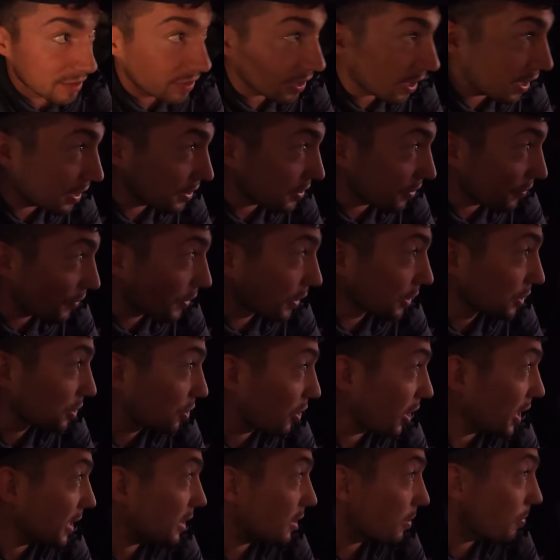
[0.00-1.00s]
Guys, it feels
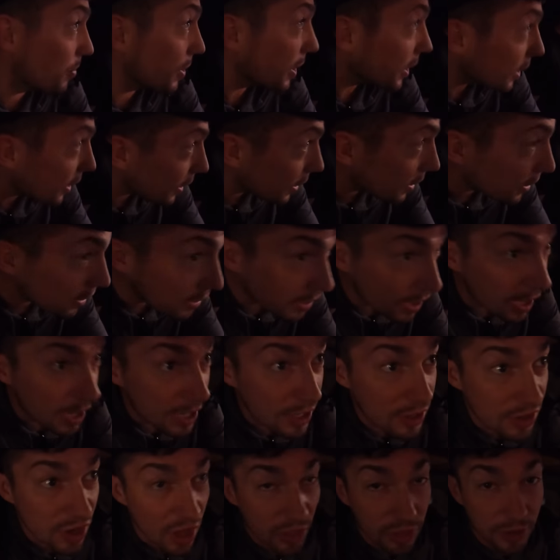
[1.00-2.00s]
great to be in
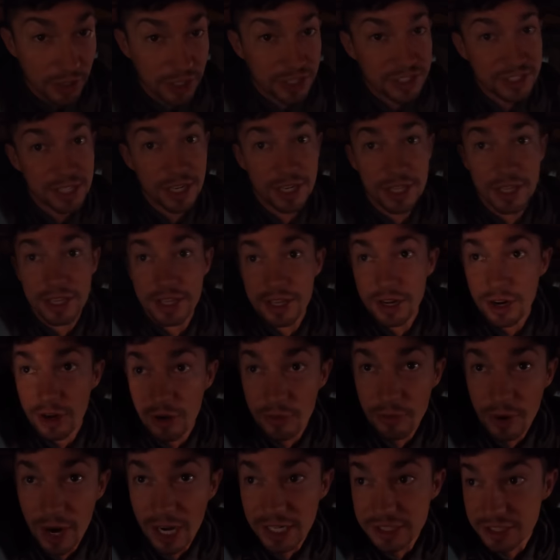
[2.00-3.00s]
another city here
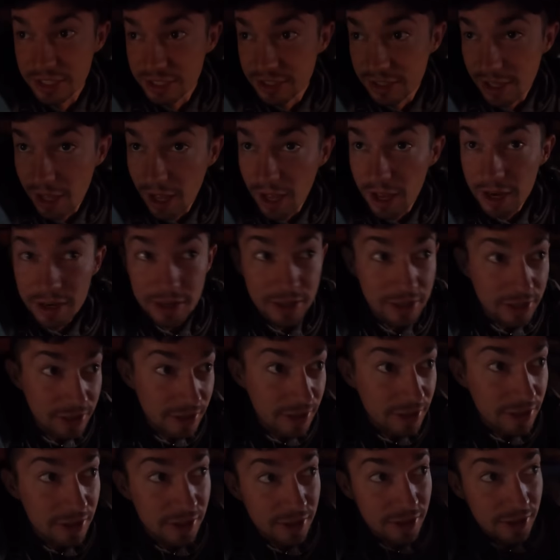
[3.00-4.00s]
in Rajasthan,
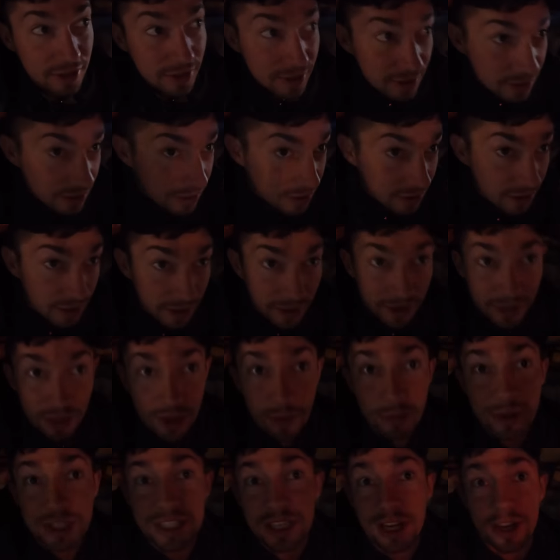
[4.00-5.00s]
and
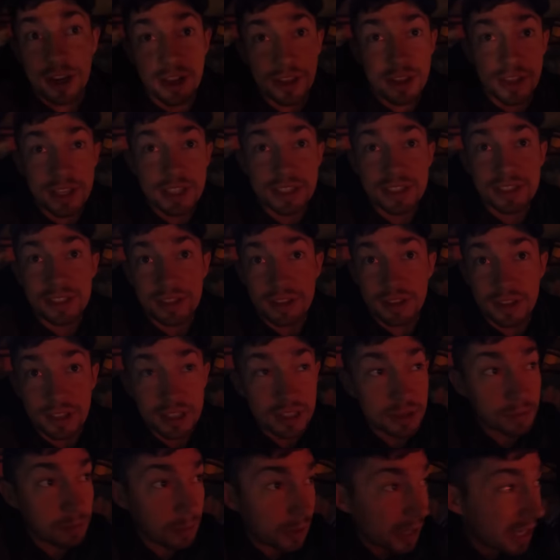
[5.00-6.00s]
let me tell you this,
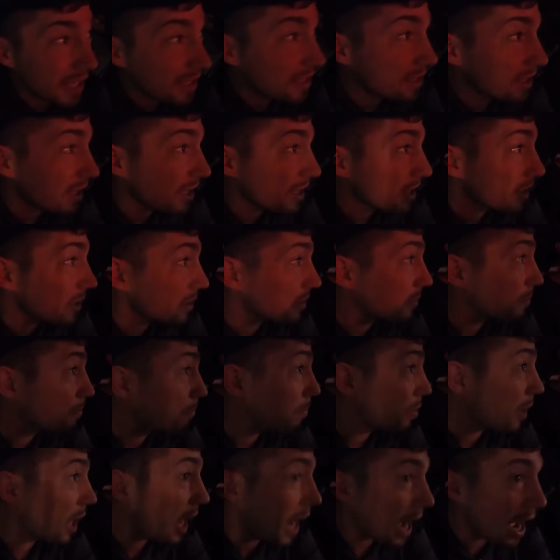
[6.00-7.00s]
this place is
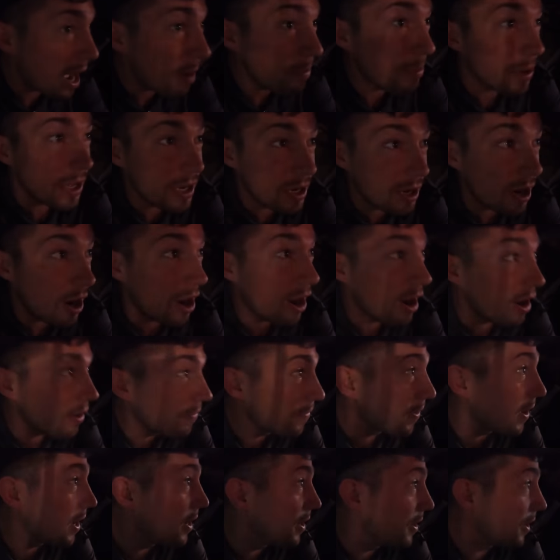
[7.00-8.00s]
popping
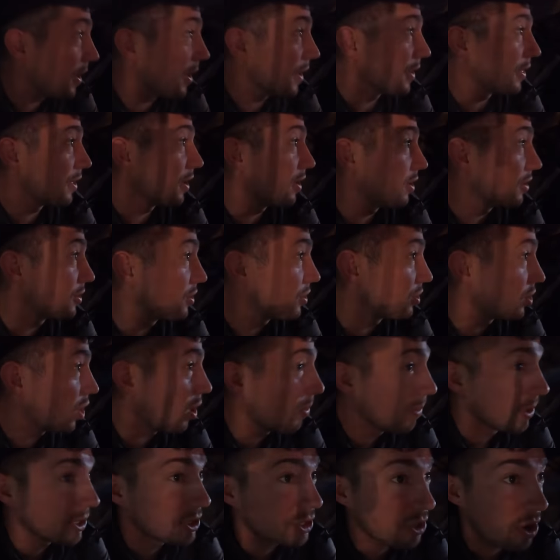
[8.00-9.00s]
off at night. There's so
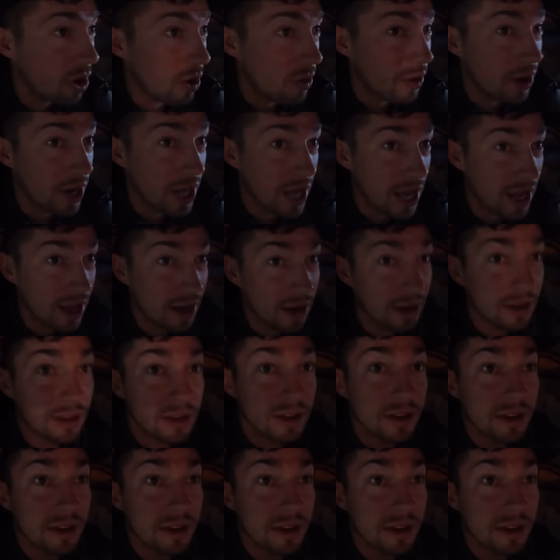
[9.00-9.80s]
much going on.